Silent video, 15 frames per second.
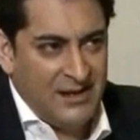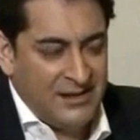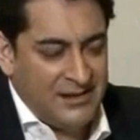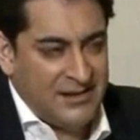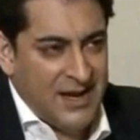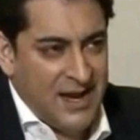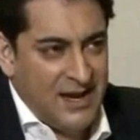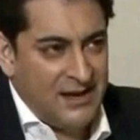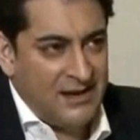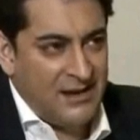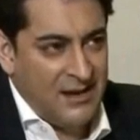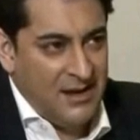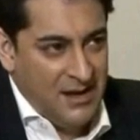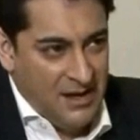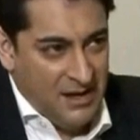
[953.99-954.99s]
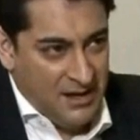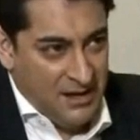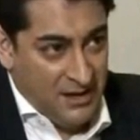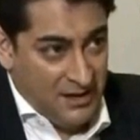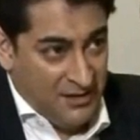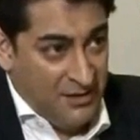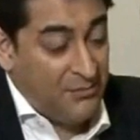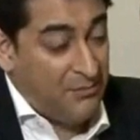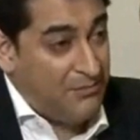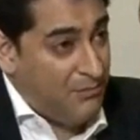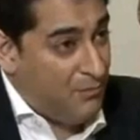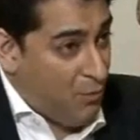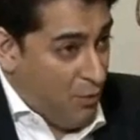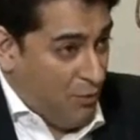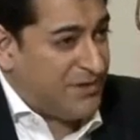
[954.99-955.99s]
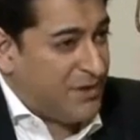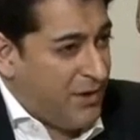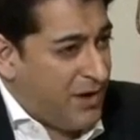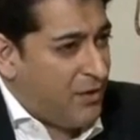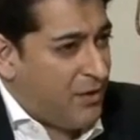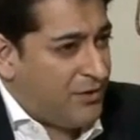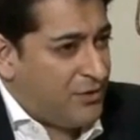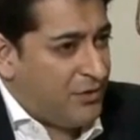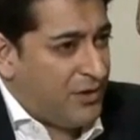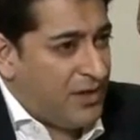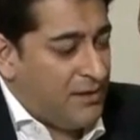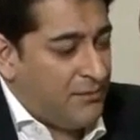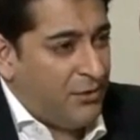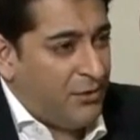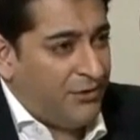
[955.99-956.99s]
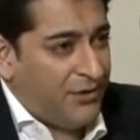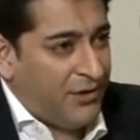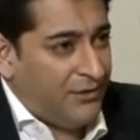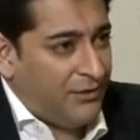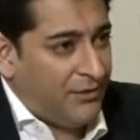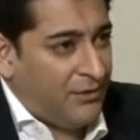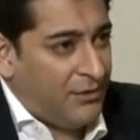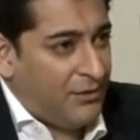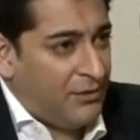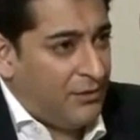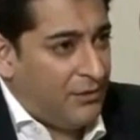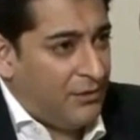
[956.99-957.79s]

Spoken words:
understand what was going on during that process?